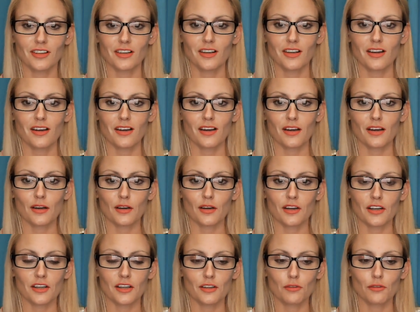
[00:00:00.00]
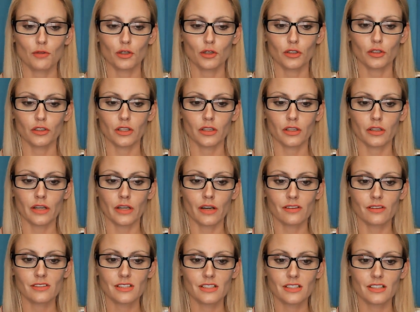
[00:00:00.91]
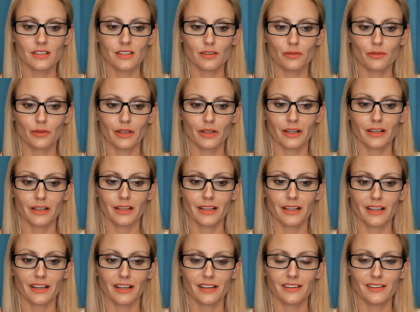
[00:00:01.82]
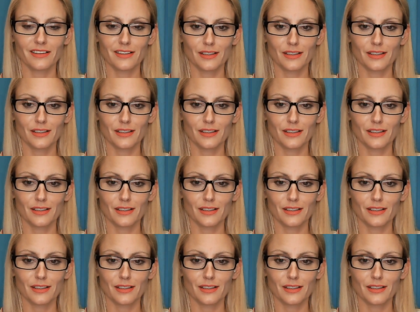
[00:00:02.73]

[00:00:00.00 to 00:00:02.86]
I will announce it when I can,